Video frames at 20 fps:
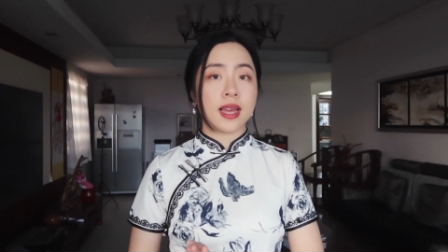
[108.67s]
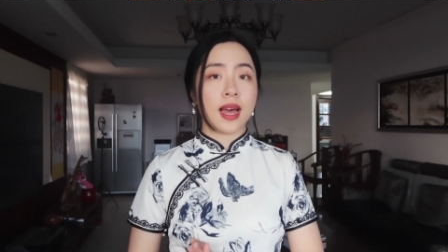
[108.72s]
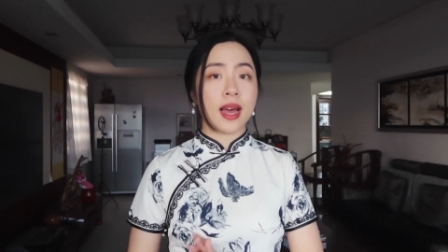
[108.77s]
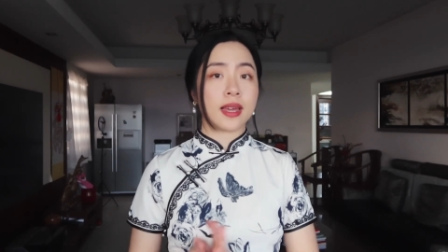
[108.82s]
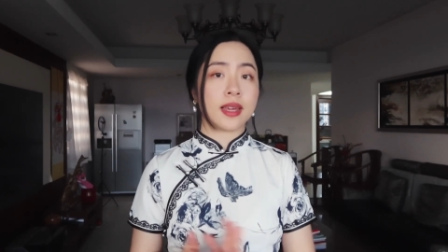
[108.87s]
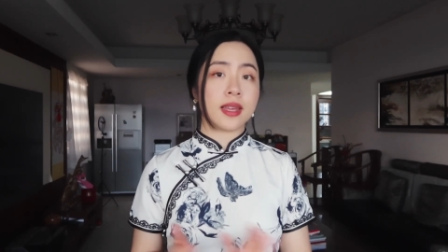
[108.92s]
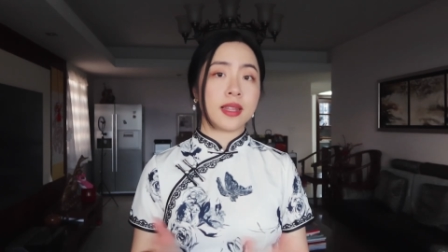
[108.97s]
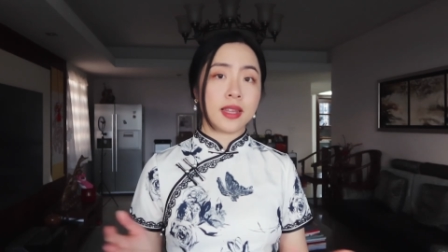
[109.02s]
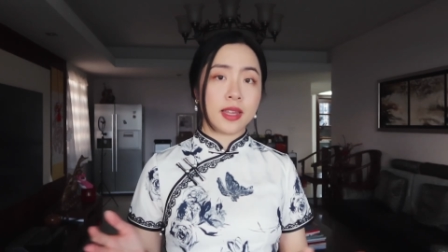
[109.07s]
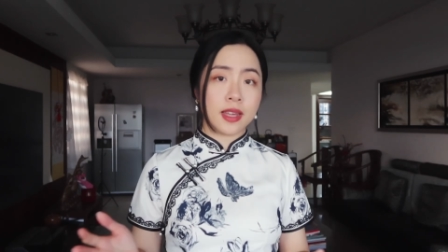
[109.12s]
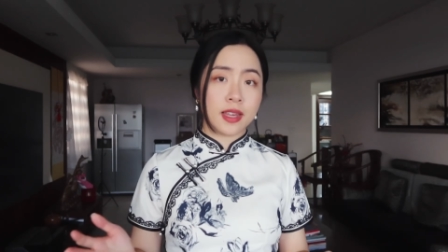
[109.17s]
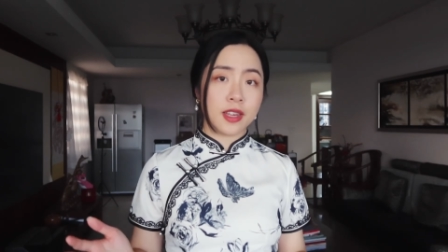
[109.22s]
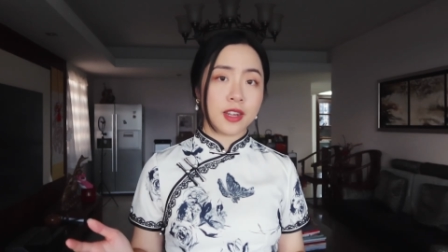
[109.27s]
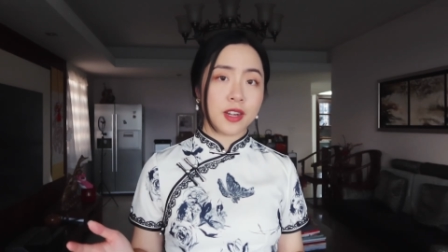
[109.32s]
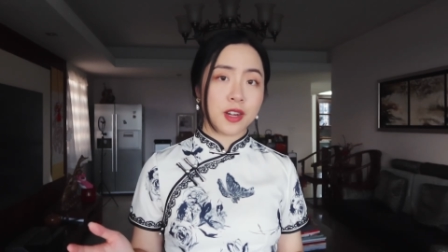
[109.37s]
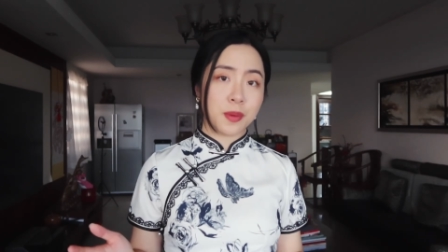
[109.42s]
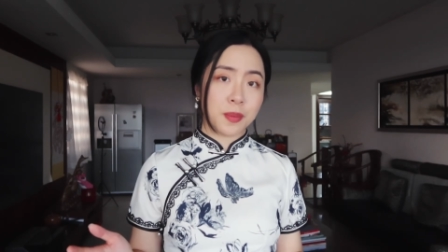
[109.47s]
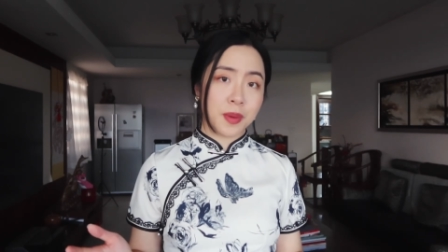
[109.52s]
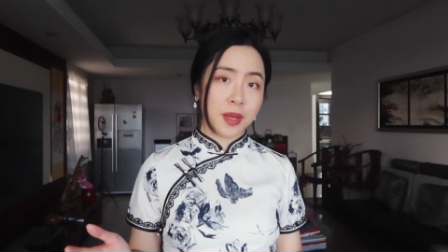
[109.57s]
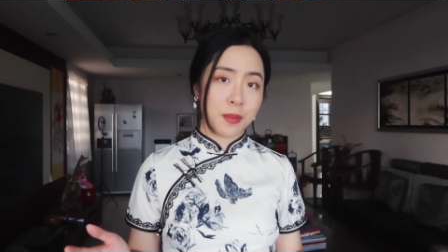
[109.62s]
I can
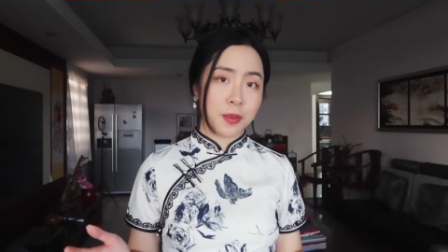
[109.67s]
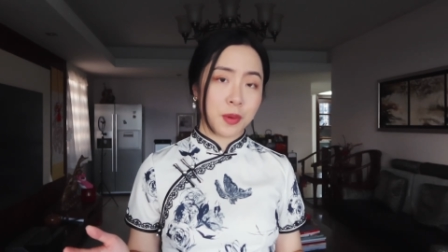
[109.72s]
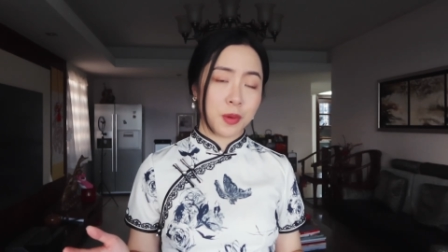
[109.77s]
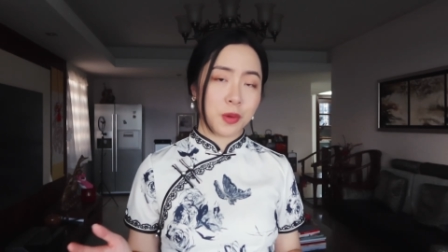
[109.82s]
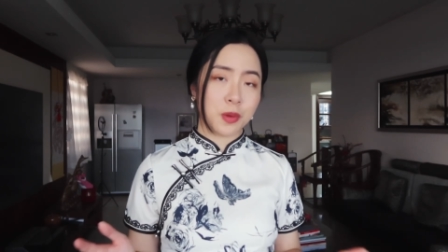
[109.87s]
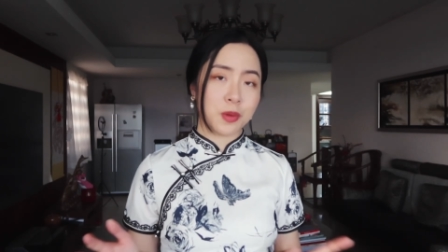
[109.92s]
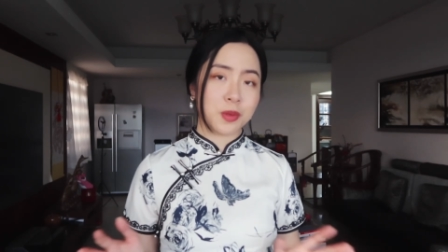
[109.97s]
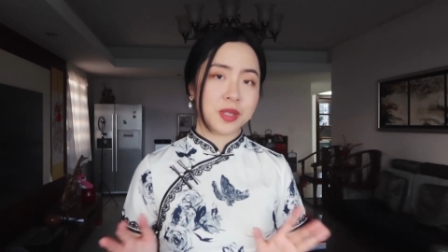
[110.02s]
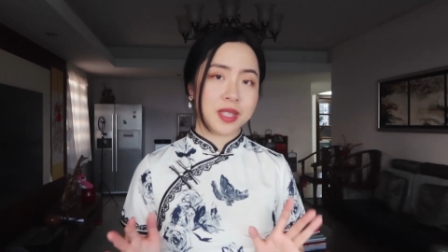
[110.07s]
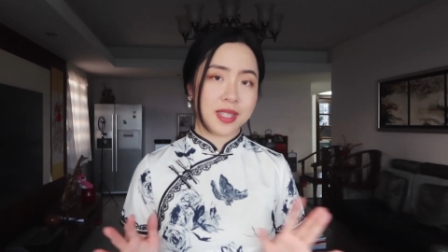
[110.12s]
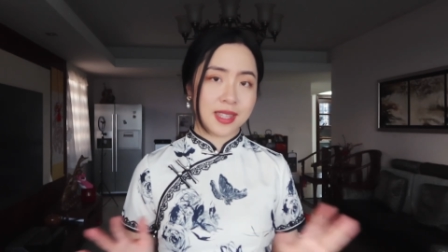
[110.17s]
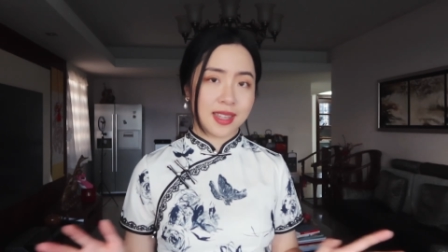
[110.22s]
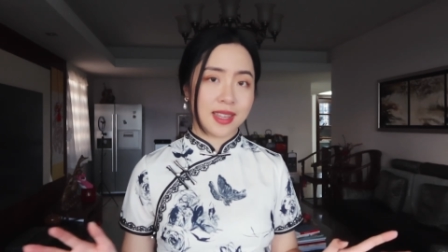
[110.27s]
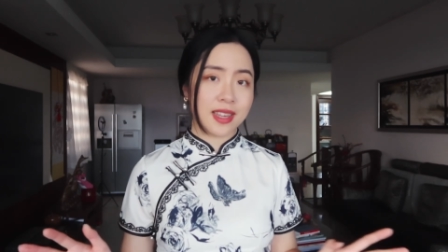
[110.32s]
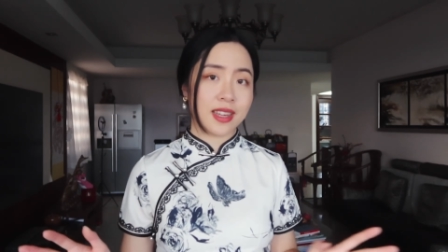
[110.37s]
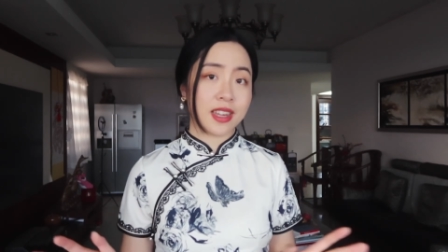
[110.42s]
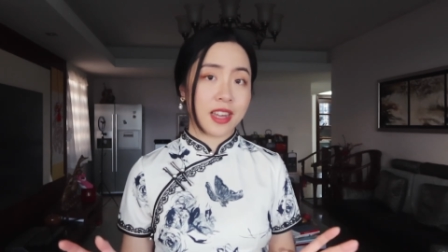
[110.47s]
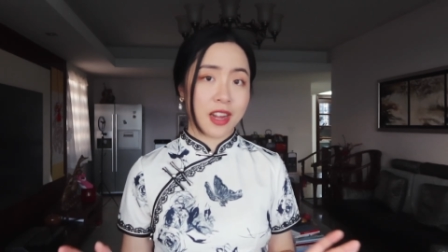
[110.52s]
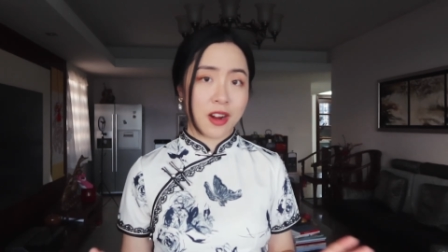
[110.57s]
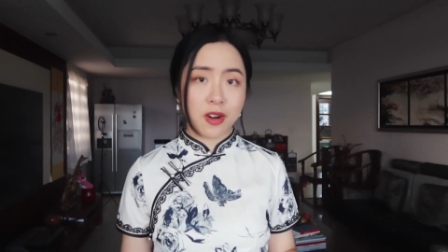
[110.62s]
hear people
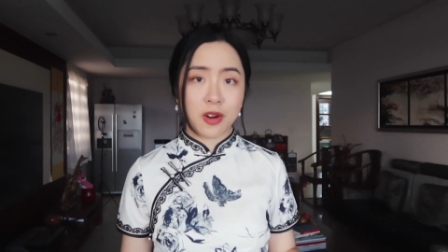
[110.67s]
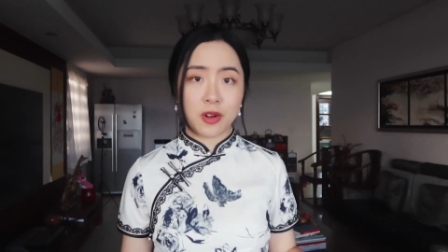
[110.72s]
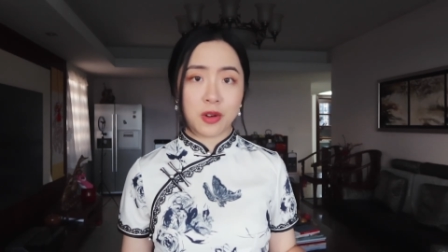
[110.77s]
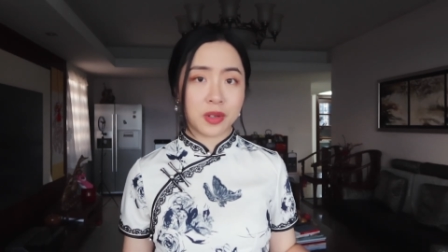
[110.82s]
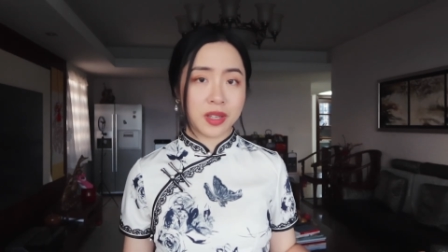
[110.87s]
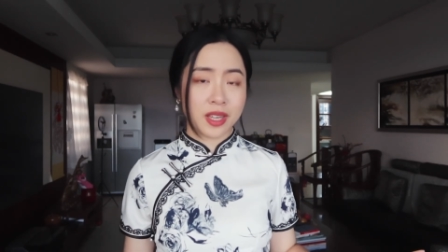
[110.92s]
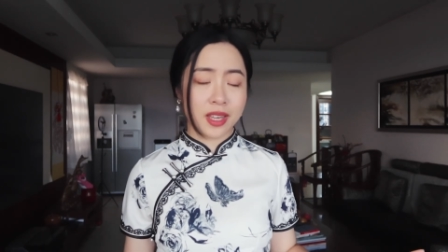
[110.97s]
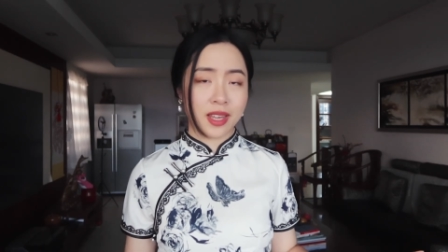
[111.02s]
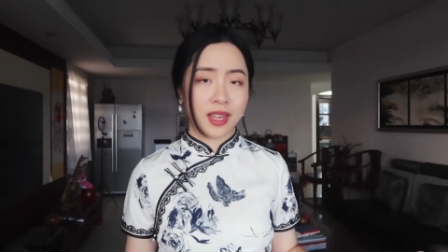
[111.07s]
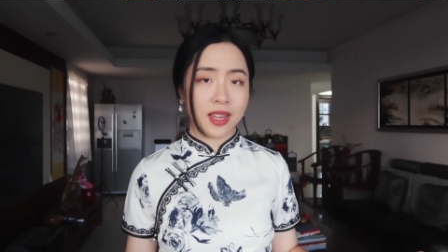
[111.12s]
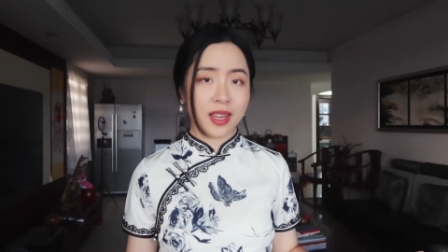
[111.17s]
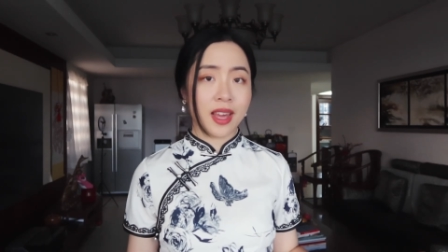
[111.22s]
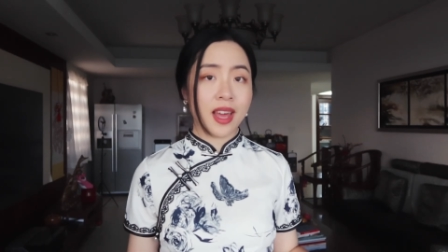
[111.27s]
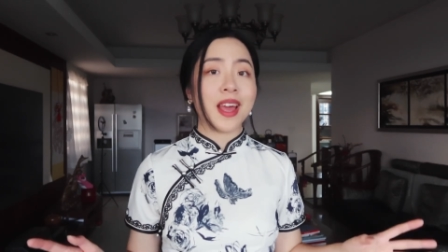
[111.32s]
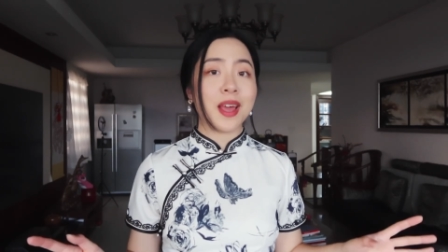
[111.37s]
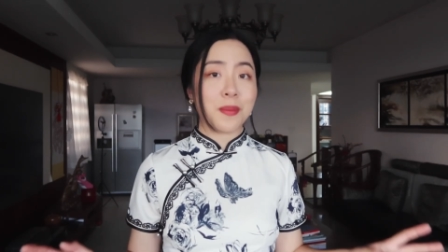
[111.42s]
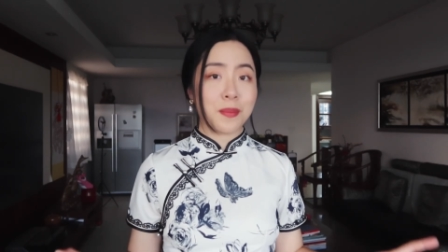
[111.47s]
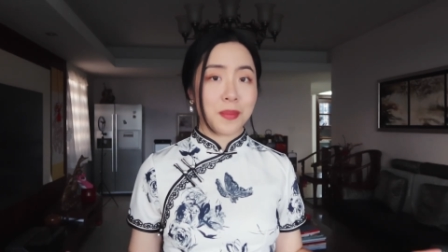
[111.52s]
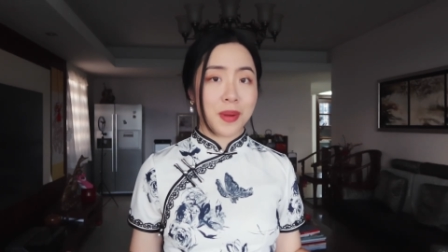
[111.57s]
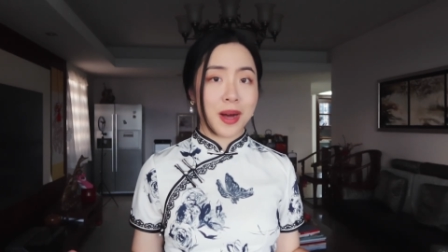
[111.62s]
singing karaoke
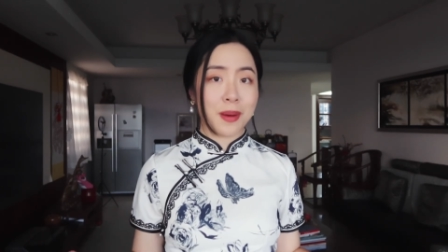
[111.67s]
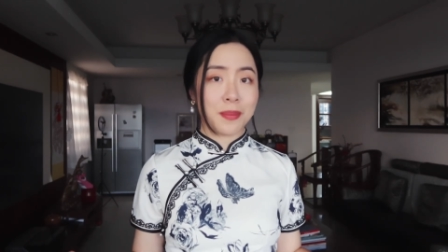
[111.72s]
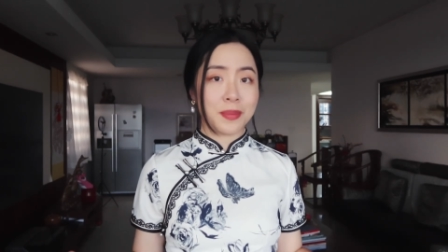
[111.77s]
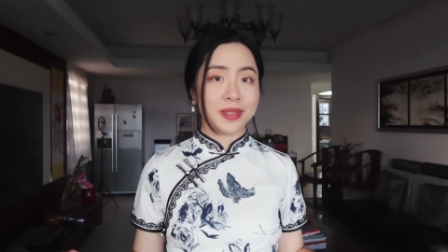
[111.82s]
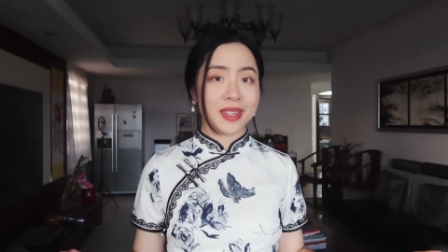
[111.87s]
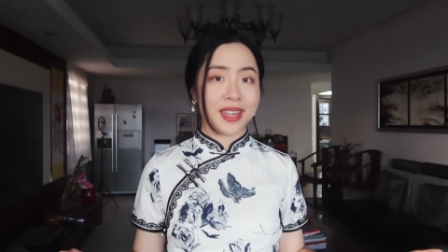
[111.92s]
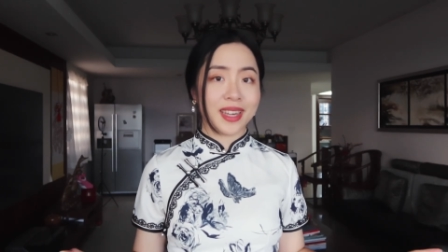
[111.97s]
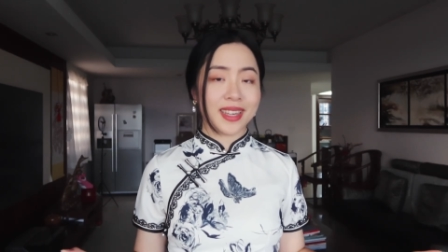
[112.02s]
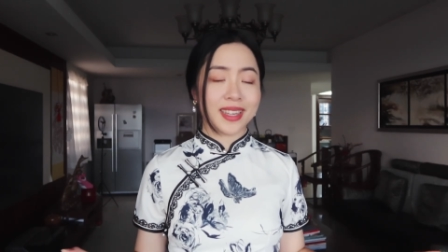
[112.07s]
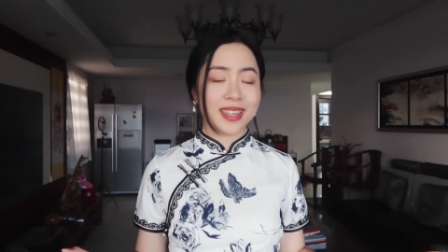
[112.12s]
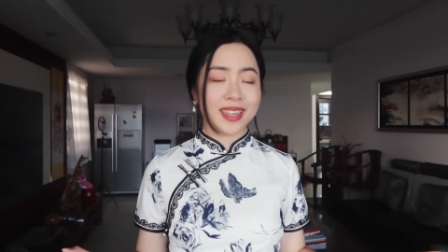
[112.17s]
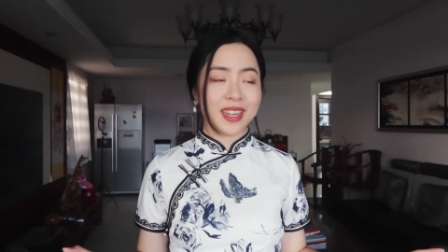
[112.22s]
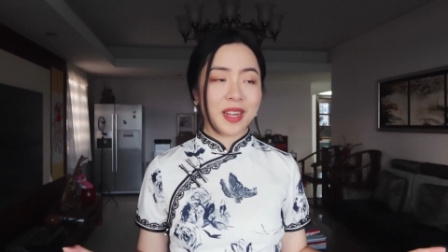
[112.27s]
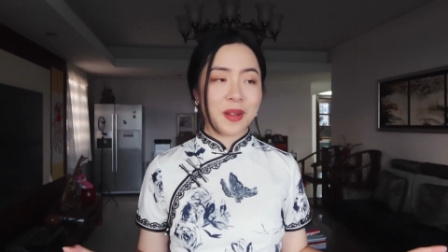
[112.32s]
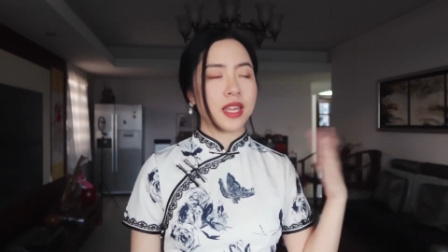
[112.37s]
in public.